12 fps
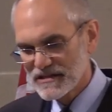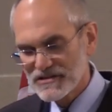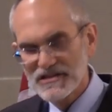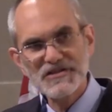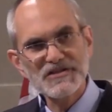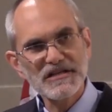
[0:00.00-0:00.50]

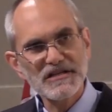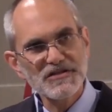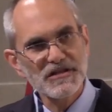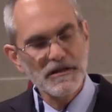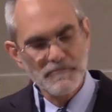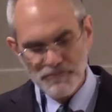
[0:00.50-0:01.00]
that this
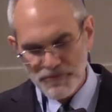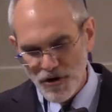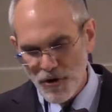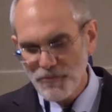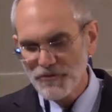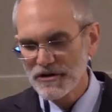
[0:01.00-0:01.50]
is an
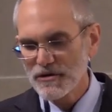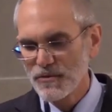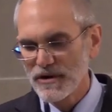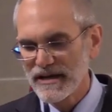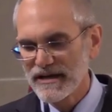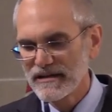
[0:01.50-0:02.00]

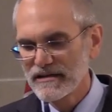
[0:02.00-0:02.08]
appropriate way